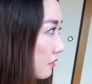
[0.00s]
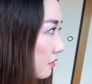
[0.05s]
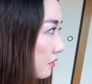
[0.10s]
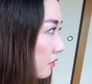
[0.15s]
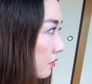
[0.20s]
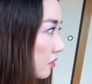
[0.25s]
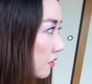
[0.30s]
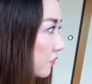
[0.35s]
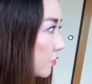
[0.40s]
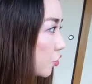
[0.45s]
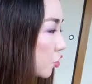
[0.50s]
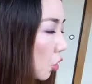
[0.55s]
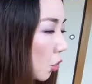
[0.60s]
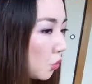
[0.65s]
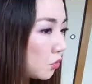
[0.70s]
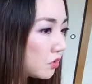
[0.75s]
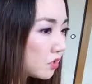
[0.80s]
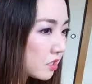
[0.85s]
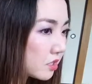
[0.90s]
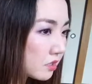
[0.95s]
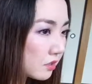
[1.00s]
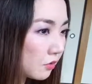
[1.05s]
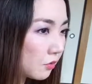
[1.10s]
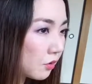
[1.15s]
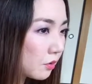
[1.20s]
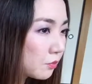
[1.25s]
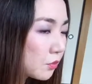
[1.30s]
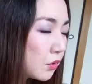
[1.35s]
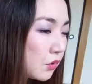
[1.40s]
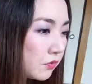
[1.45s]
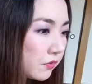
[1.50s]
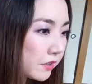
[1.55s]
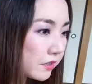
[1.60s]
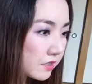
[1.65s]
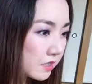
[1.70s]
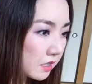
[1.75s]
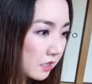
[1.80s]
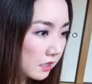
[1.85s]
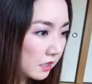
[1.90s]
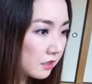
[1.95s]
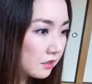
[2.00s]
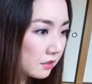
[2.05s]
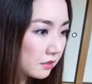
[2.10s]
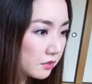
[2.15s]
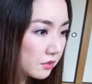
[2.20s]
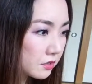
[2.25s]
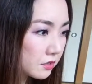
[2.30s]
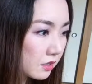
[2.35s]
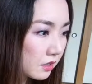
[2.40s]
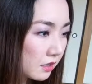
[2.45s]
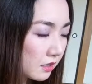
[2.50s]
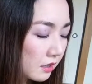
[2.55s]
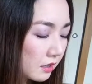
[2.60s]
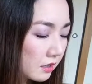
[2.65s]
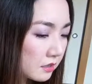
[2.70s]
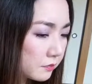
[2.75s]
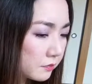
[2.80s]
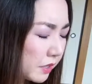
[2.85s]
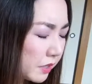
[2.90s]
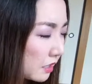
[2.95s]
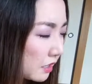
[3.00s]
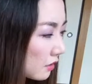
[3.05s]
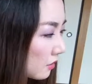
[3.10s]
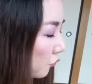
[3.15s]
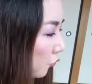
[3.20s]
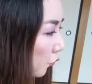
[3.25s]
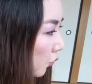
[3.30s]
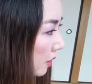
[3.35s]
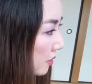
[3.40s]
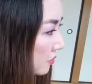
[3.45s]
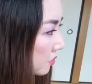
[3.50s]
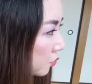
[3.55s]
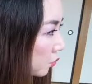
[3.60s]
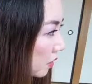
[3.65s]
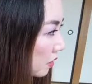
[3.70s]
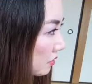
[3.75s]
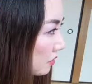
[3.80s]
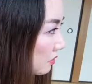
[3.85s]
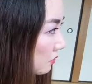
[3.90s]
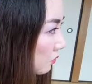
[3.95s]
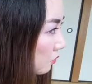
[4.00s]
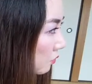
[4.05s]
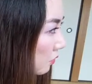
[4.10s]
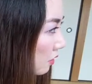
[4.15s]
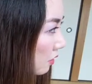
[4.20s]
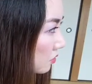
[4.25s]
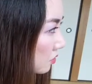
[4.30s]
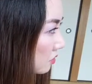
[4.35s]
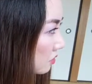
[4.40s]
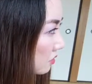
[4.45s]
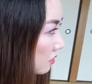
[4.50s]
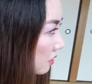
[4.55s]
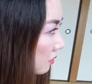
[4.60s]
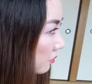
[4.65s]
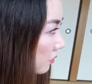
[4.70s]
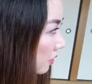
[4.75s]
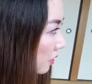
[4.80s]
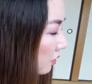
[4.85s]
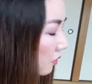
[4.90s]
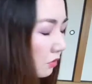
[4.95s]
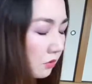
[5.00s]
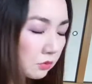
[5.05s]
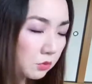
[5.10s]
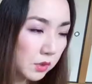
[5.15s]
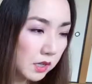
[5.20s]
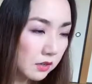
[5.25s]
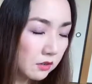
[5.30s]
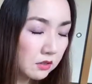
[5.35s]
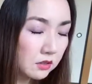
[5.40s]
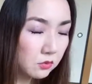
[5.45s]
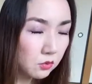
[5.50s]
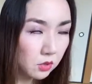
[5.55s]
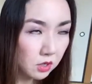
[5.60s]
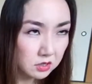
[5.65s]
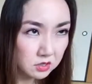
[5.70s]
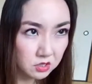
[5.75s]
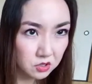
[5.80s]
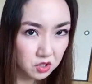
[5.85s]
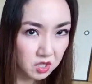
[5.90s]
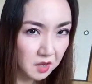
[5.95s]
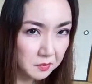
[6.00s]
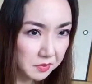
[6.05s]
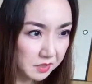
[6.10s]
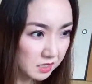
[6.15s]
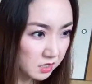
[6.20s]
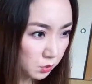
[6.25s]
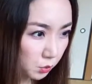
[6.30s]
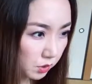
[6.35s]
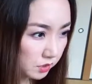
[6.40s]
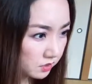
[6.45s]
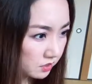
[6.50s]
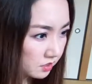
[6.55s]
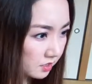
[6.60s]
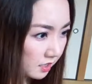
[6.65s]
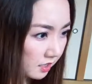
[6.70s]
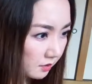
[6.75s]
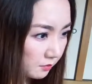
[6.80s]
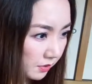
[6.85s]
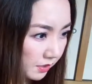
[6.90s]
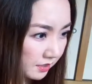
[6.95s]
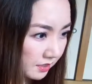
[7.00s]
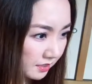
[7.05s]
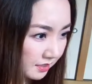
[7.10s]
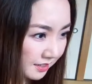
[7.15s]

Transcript: lots of shows or movies in English. Speaking of which, we're watching something. Oh, we're gonna watch a Japanese one today, but